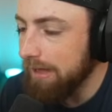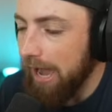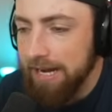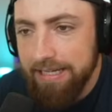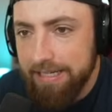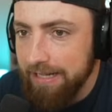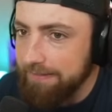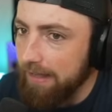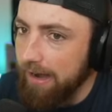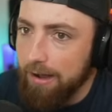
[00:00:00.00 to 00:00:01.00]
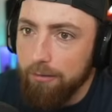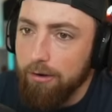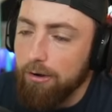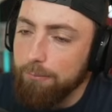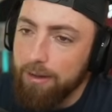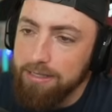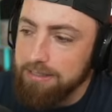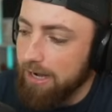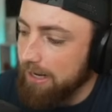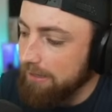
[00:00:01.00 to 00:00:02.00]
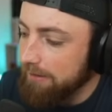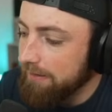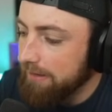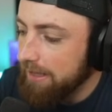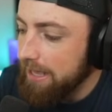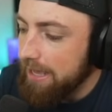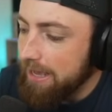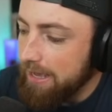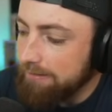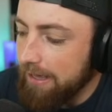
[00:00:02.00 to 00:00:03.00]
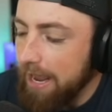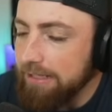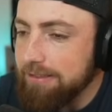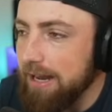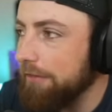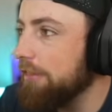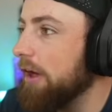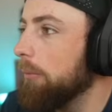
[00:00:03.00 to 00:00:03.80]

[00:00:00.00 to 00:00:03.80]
I need to hit that out. Oh, my God. It's 8 to nothing, though.